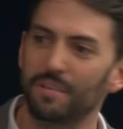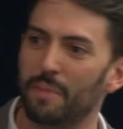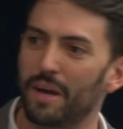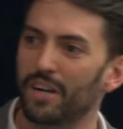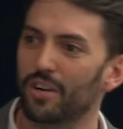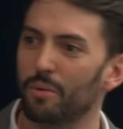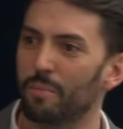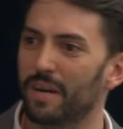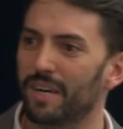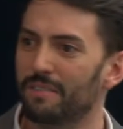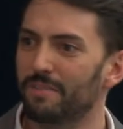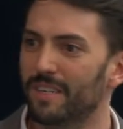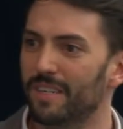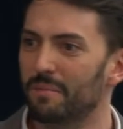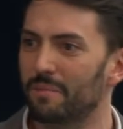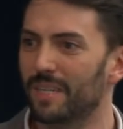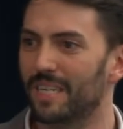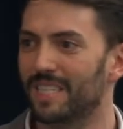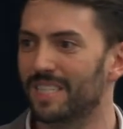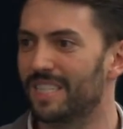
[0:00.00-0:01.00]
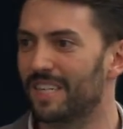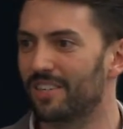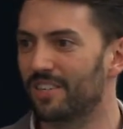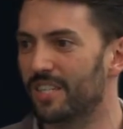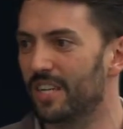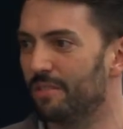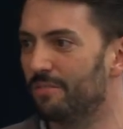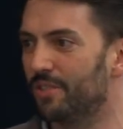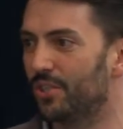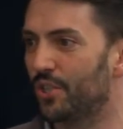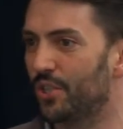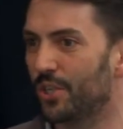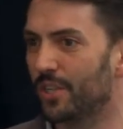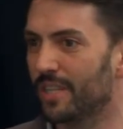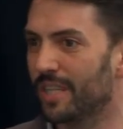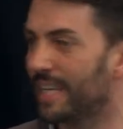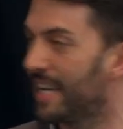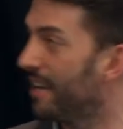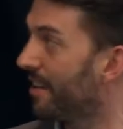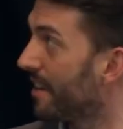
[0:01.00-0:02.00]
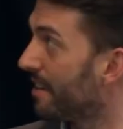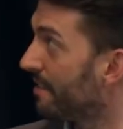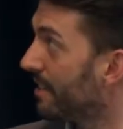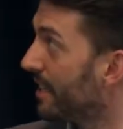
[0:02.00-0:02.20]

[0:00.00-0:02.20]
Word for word: a medical benefit because they're self-insured and they carry that